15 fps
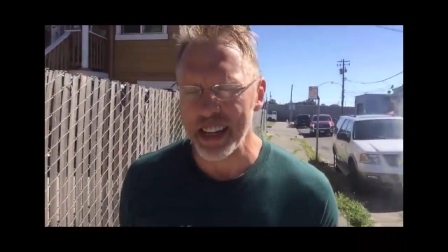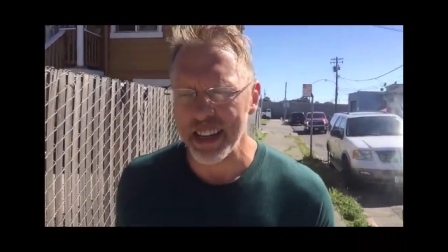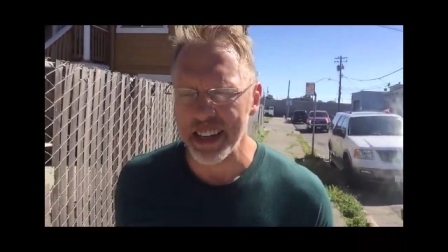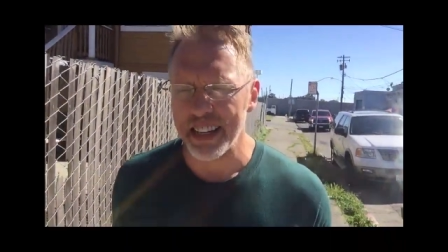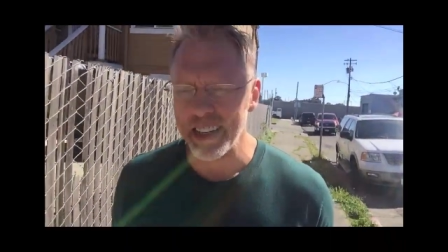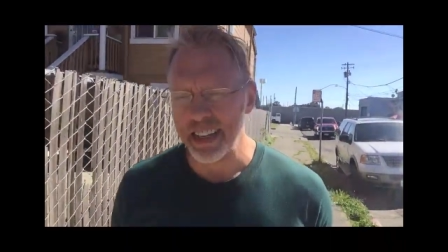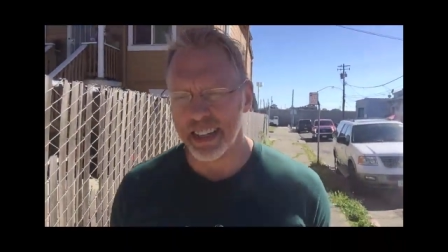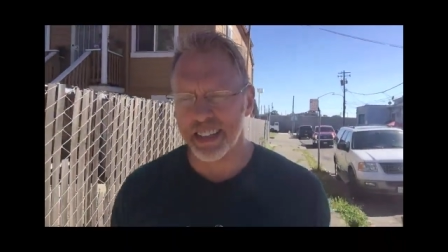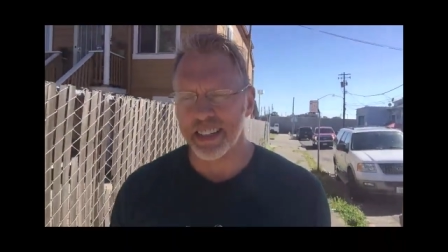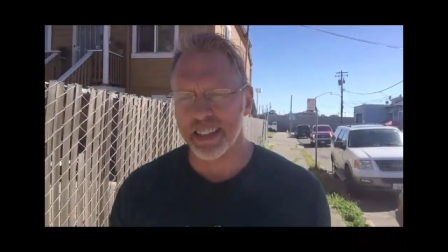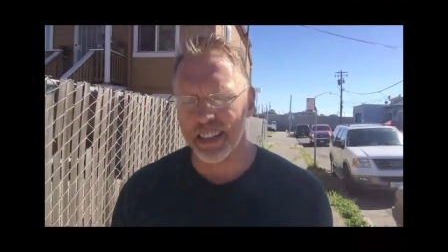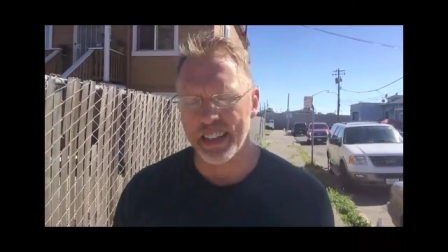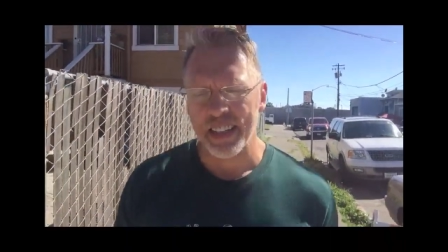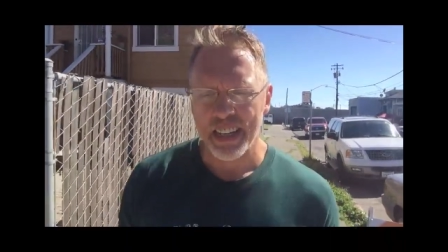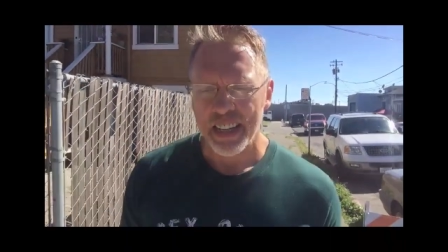
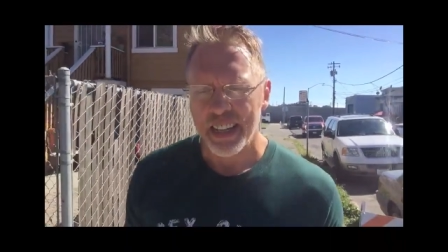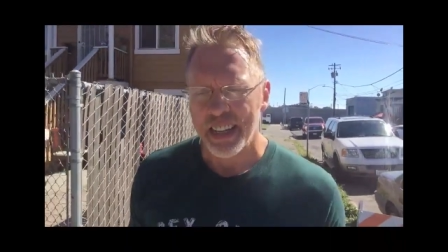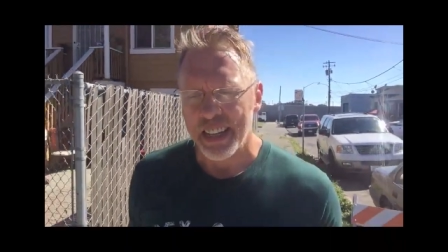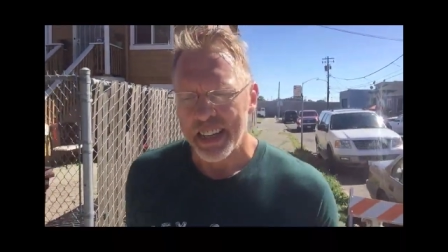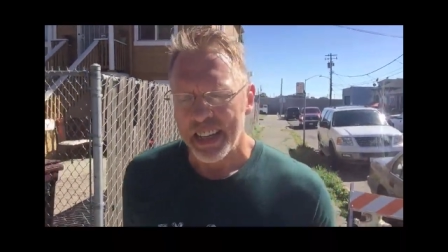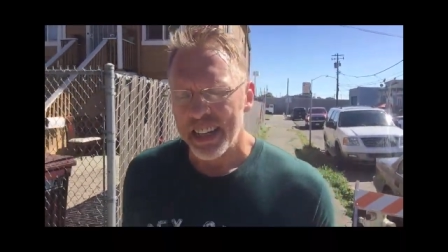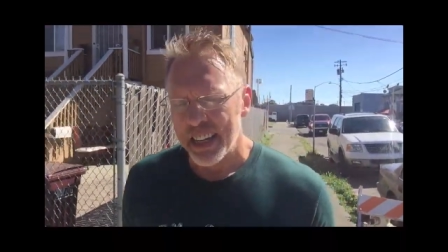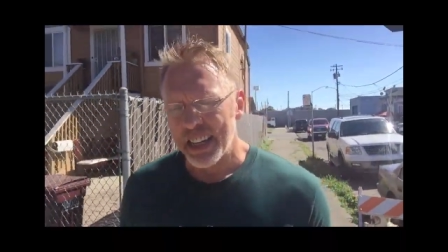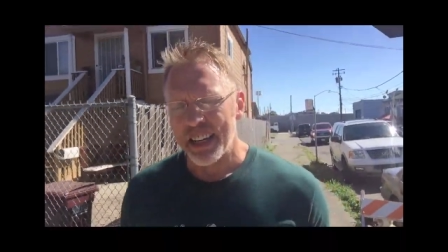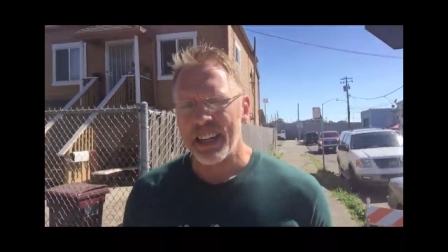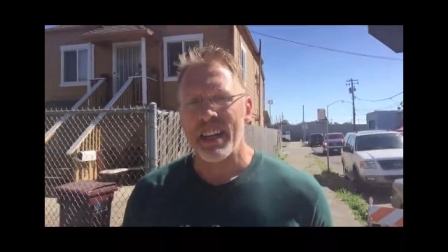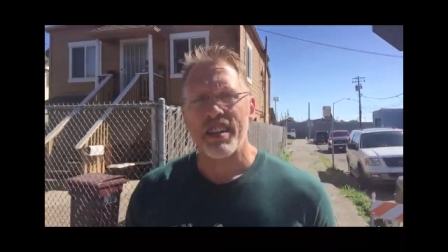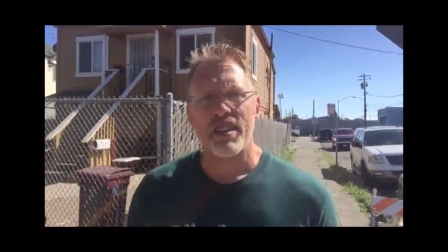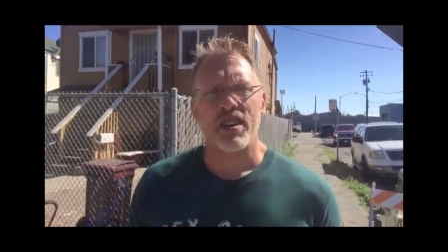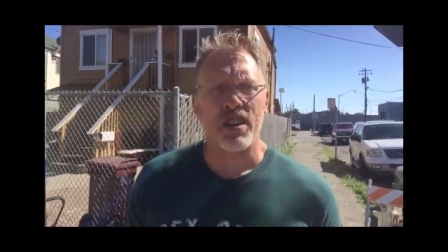And
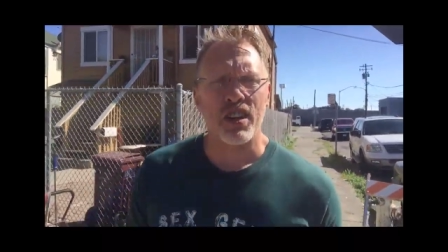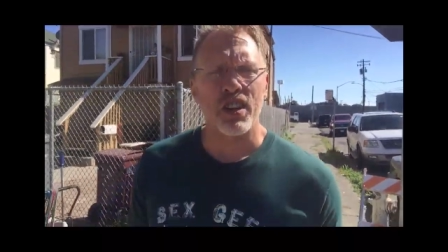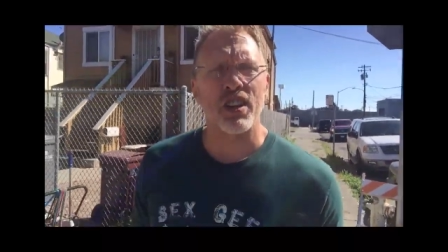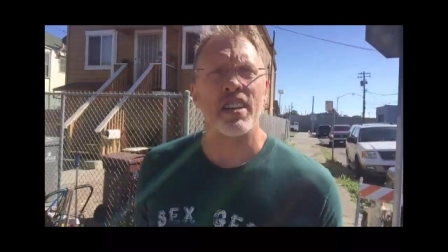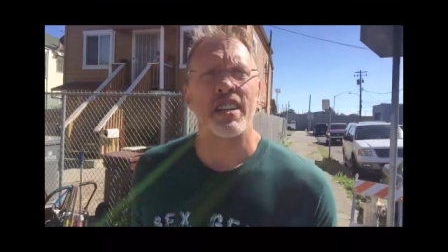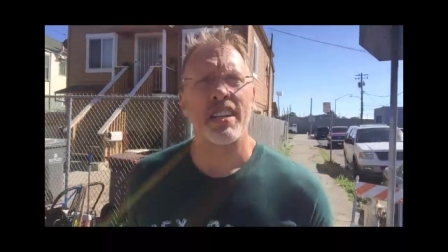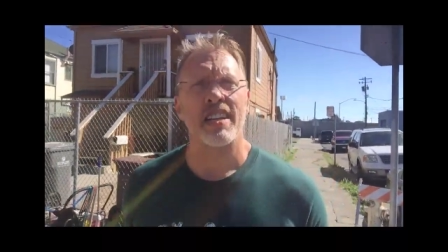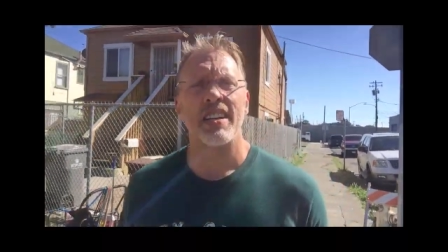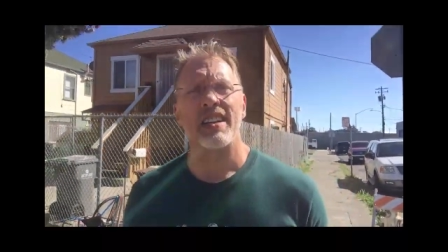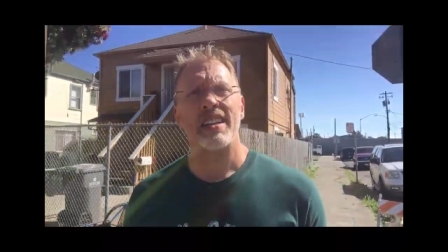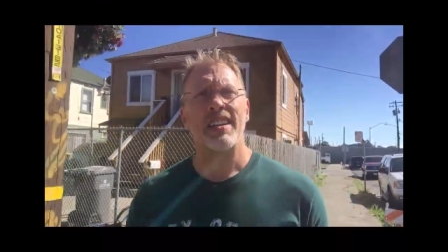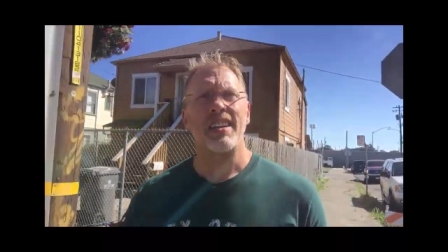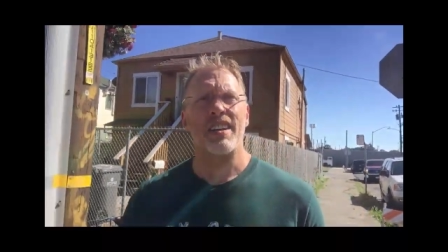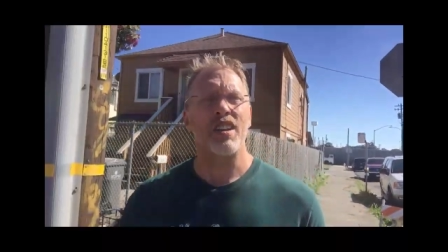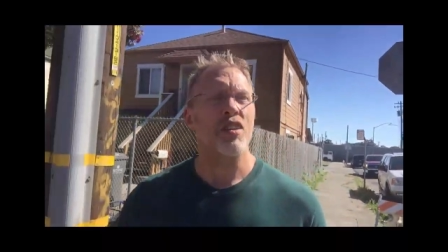another
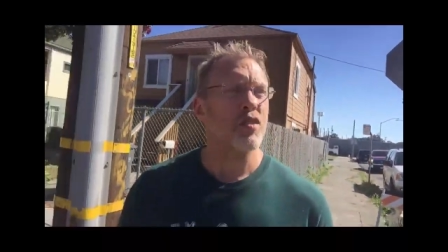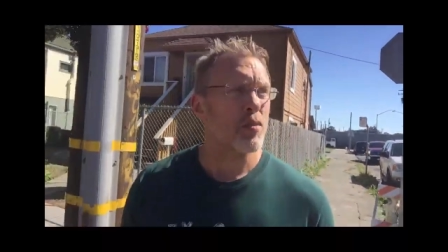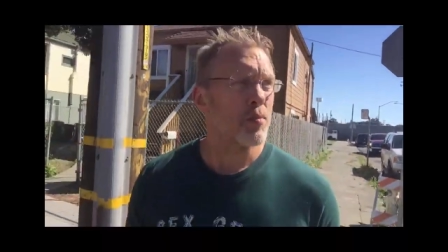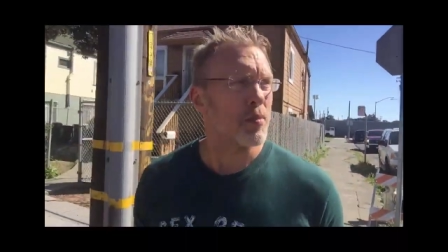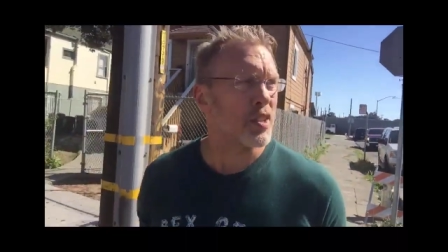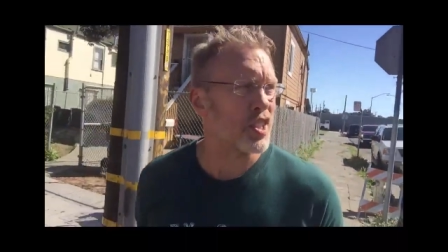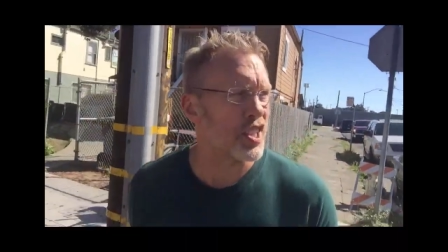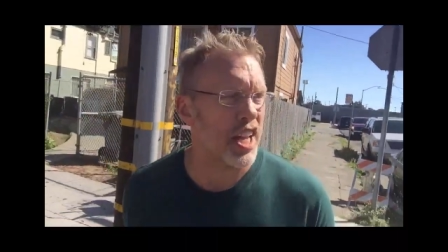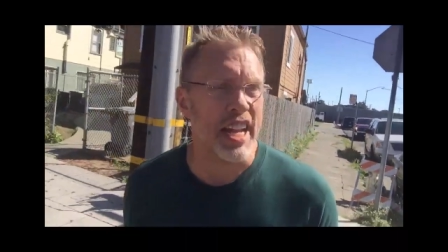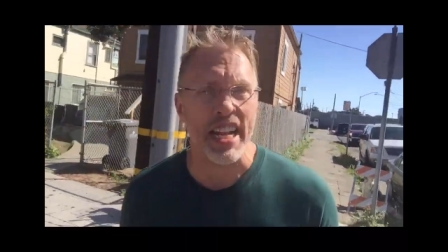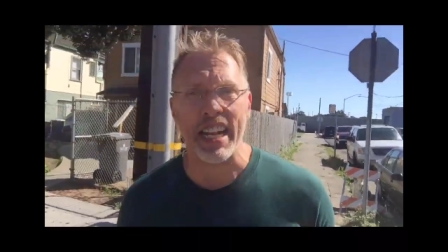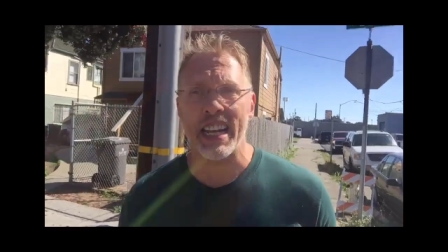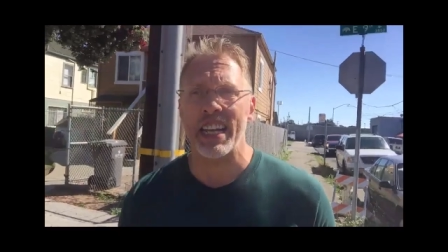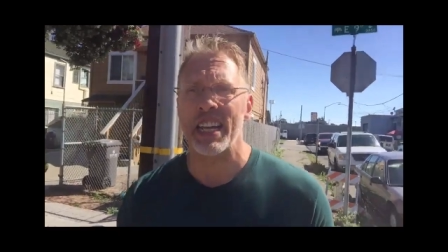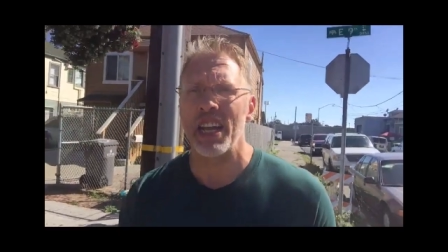another
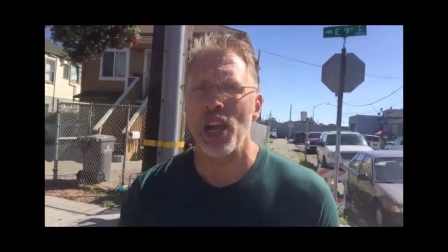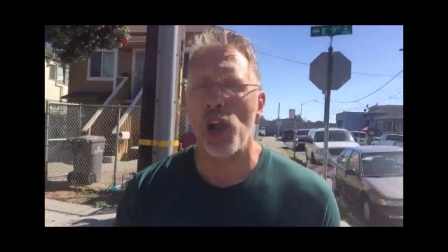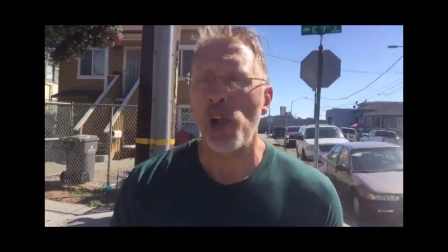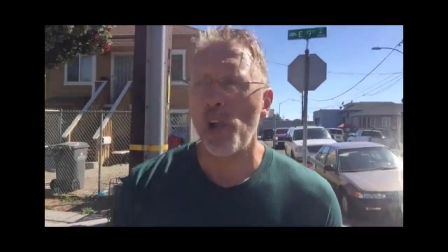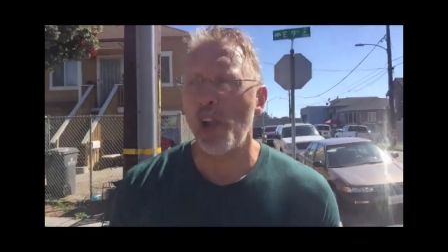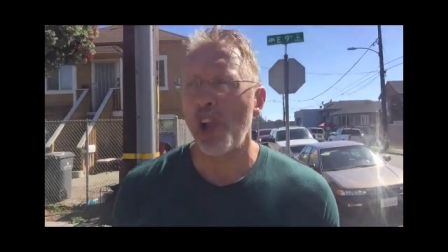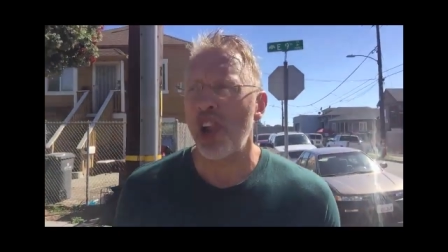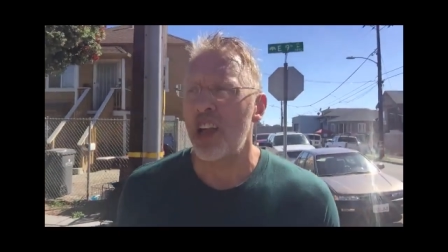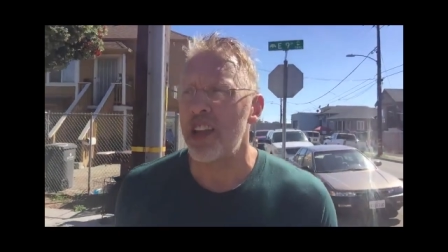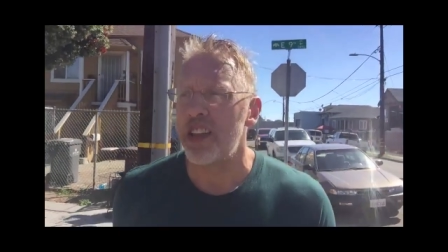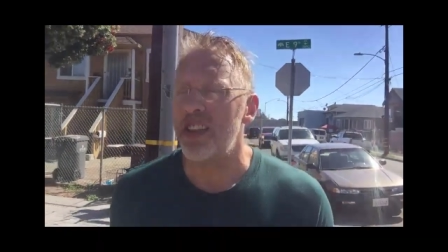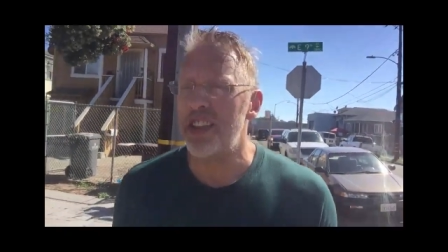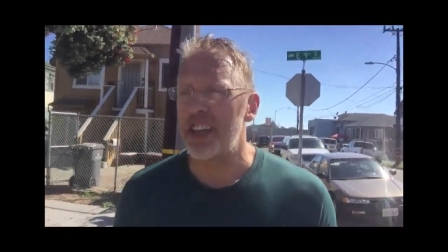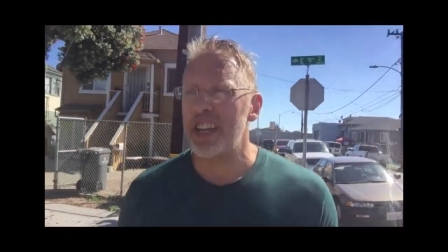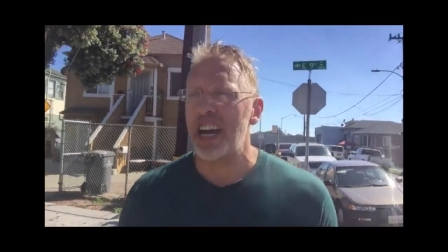mistake
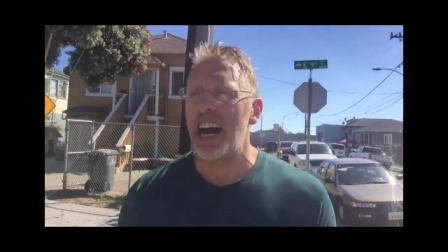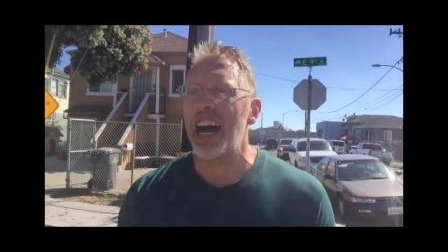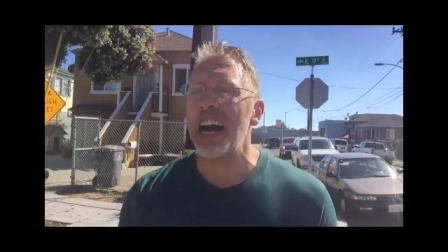that